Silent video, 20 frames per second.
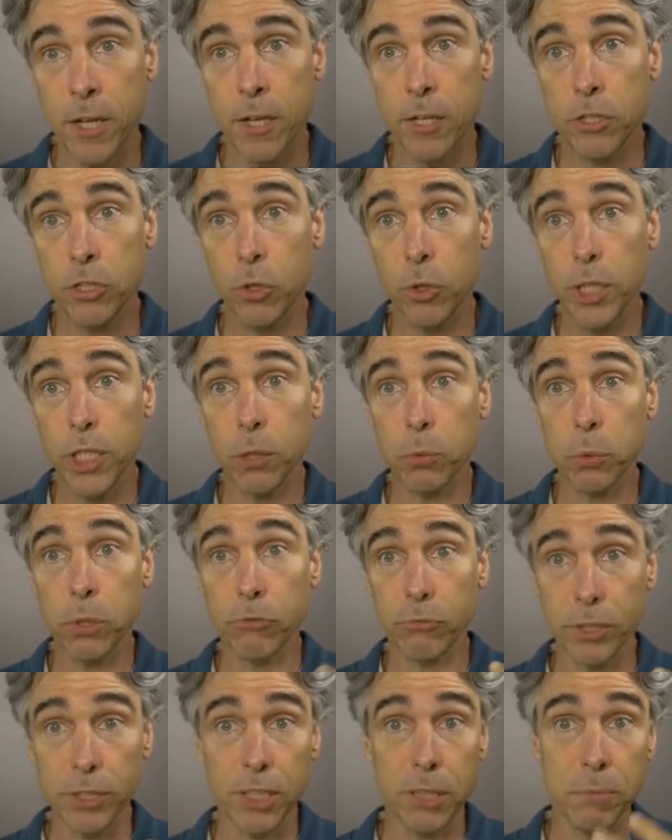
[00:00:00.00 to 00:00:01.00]
So here we're
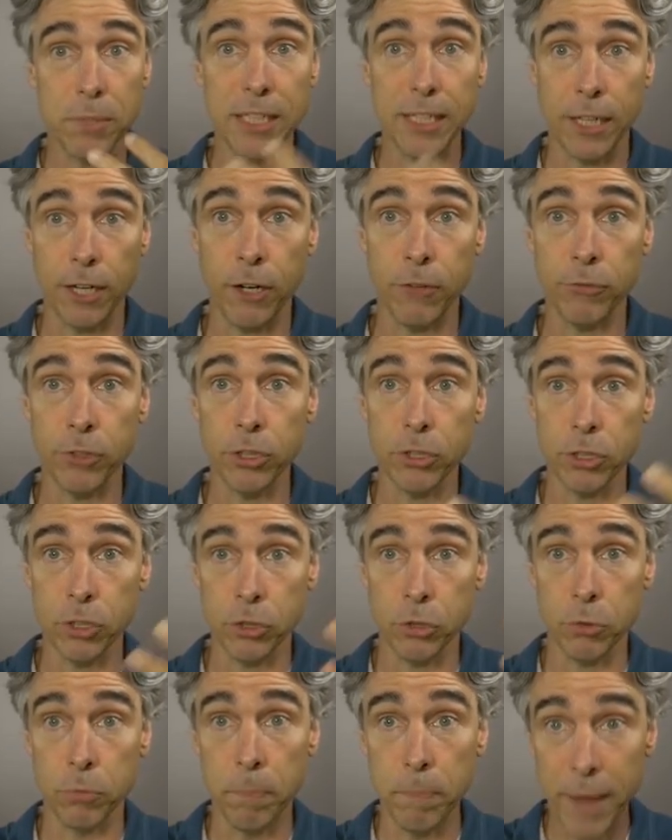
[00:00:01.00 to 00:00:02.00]
really being careful
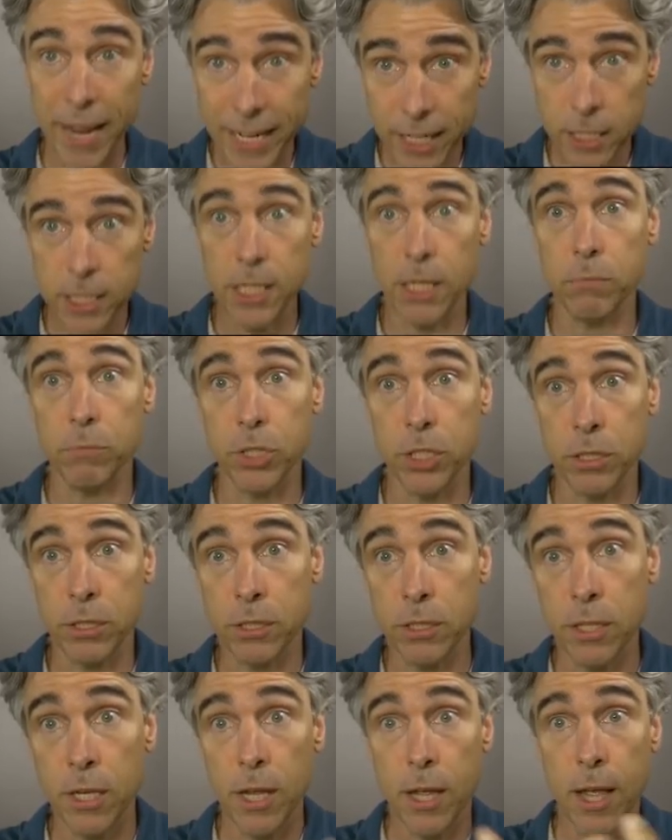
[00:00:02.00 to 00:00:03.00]
to make
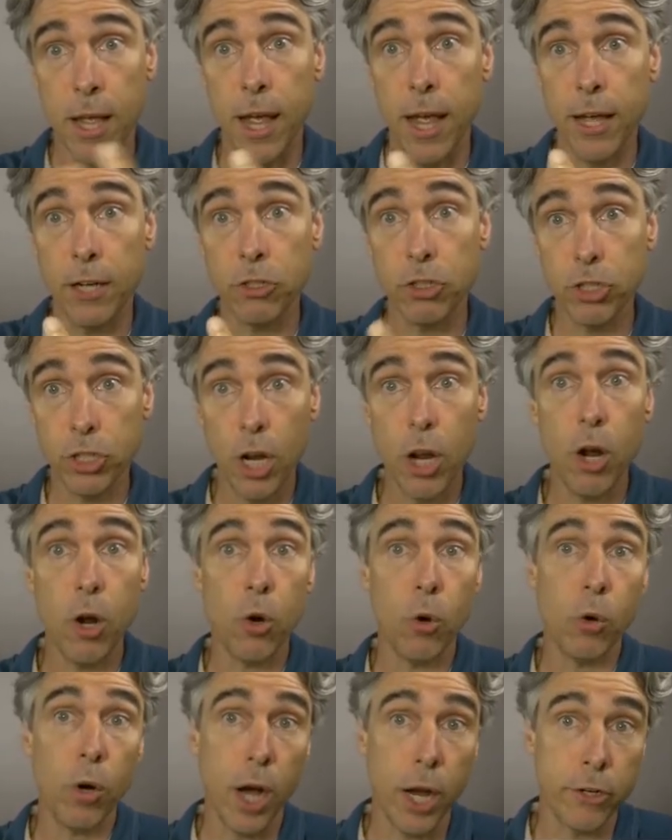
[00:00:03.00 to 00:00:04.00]
assumptions and
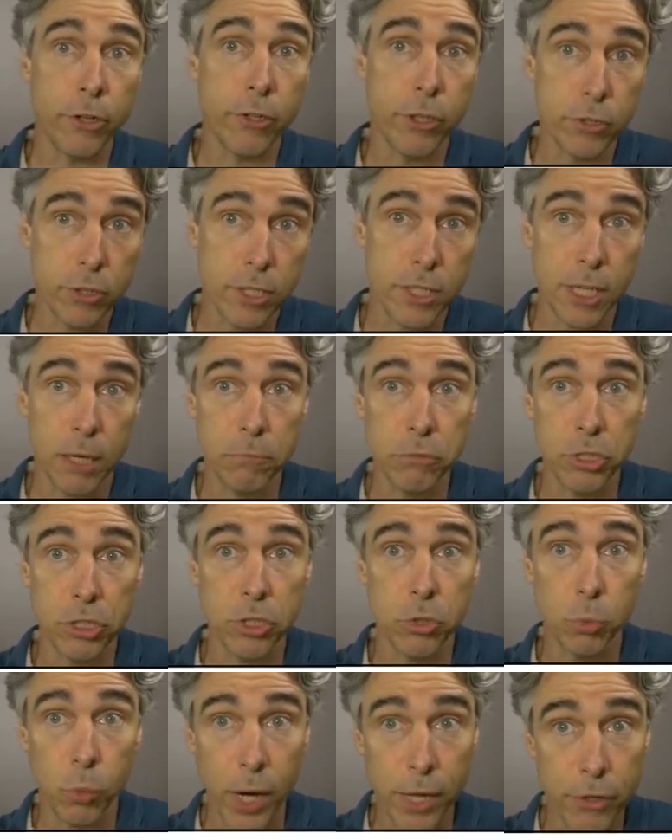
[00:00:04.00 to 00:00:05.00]
show under those
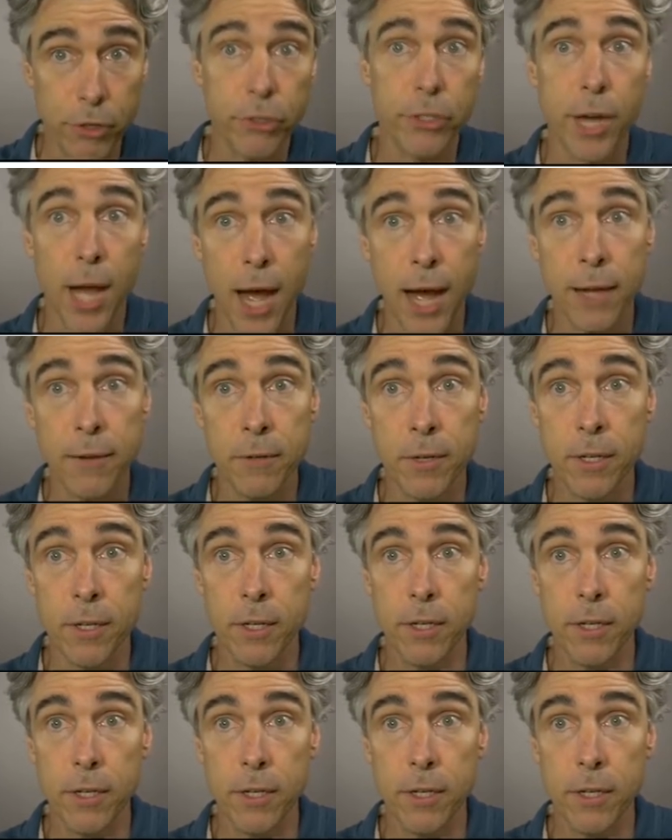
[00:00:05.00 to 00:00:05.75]
assumptions whether or not